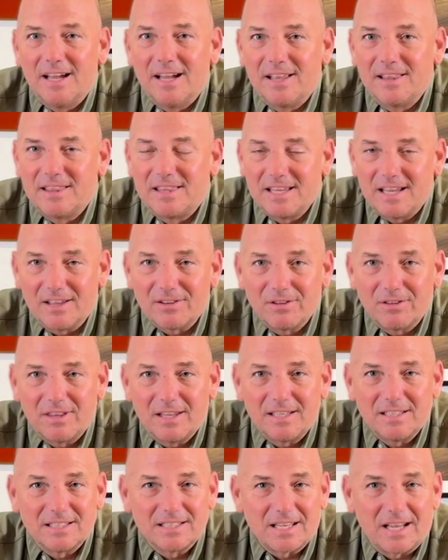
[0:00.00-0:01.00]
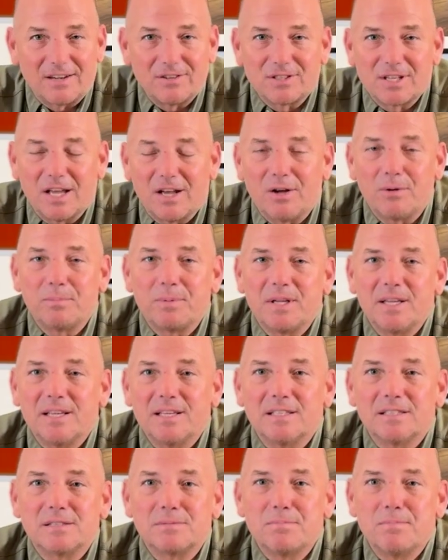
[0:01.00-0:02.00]
The other thing designers help
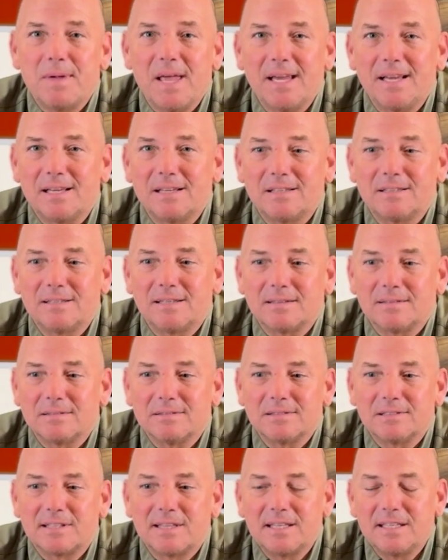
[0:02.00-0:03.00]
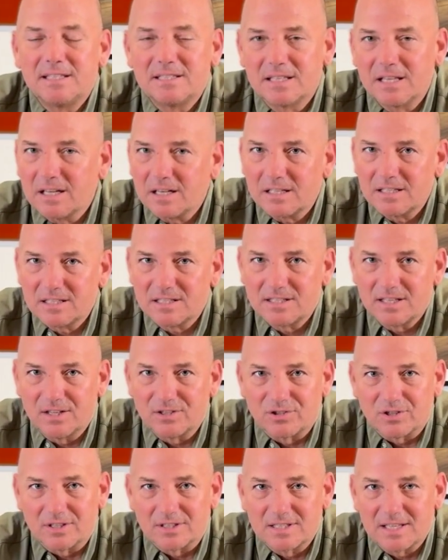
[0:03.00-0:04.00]
is make these little
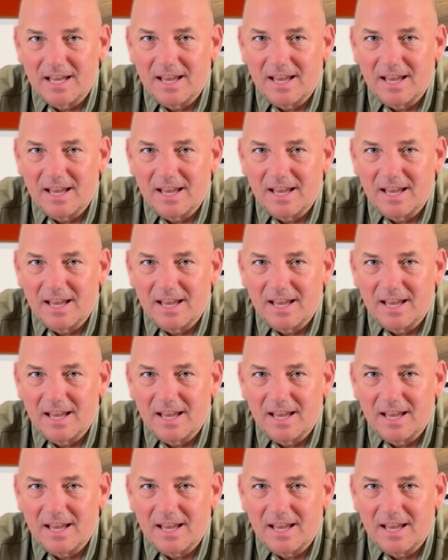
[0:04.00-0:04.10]
decisions.